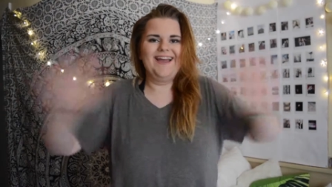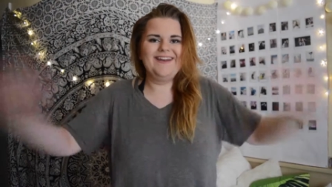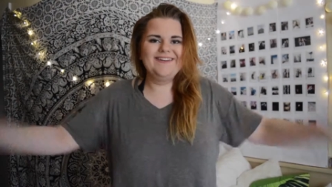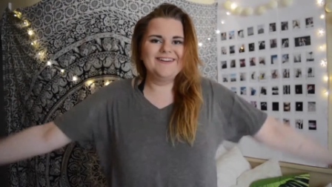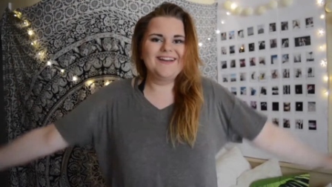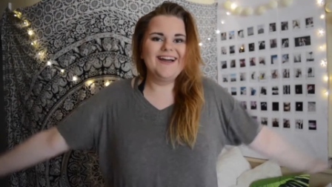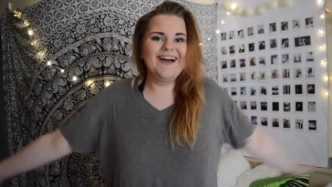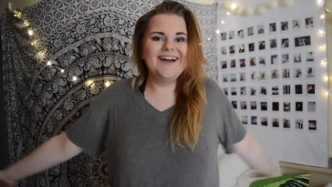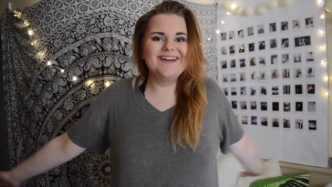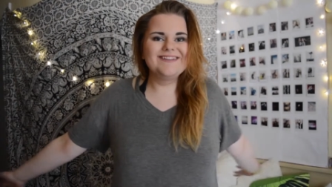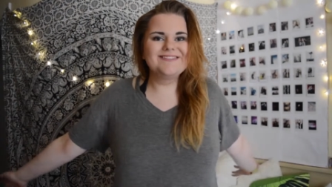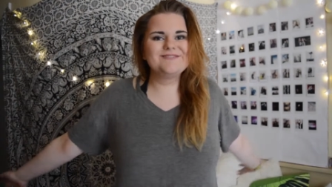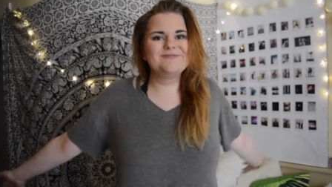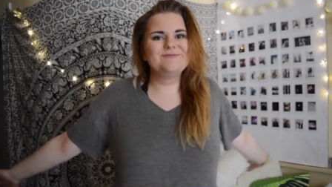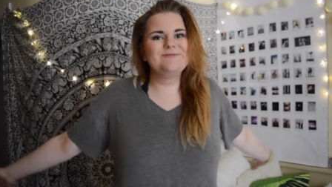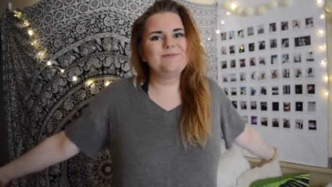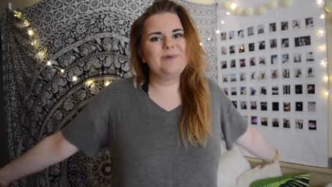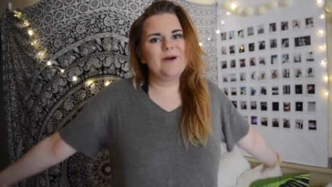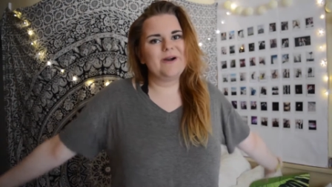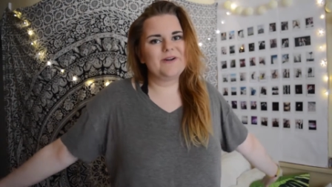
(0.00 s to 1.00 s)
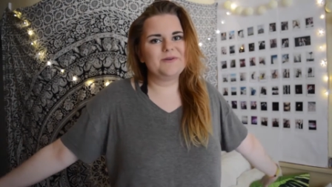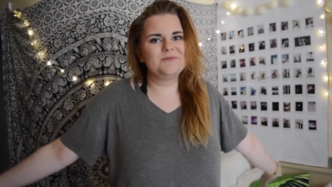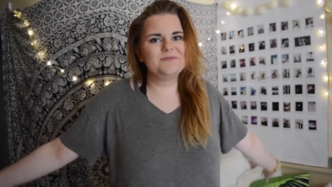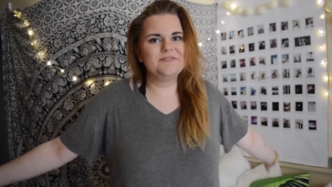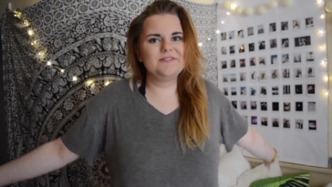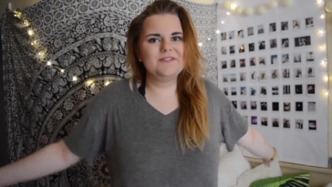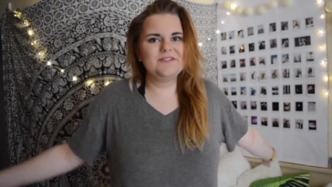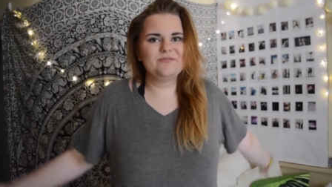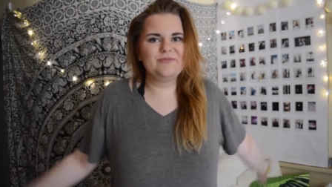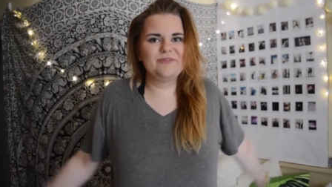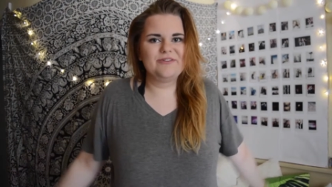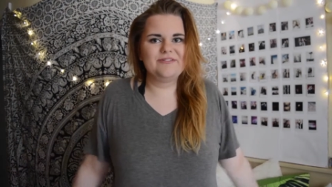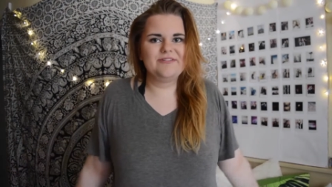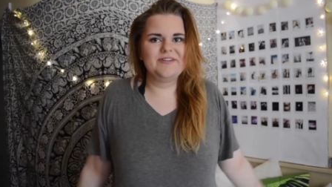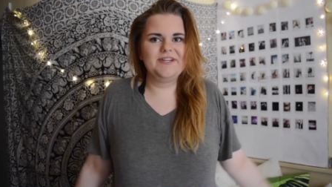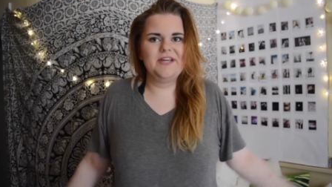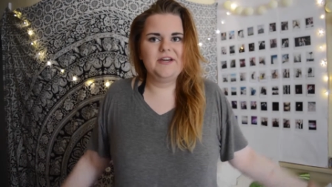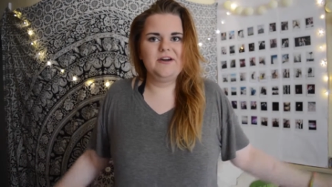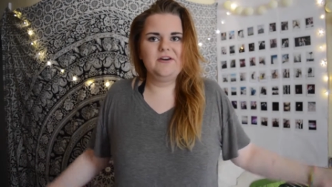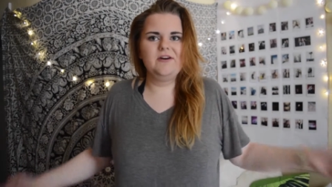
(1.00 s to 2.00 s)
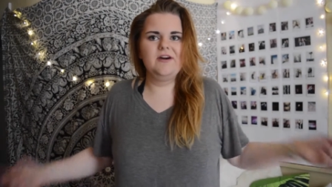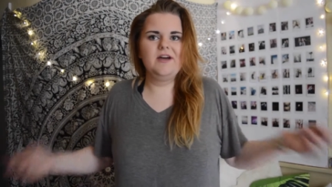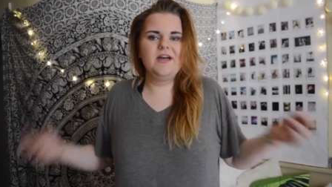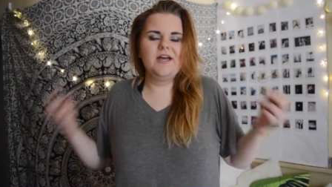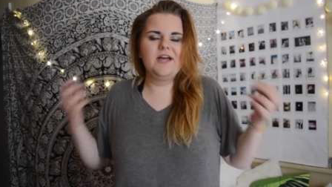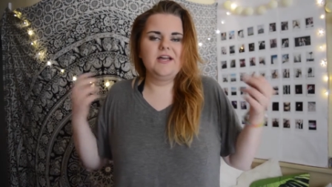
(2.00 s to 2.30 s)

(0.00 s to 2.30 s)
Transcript: Hello guys and welcome to this week's video.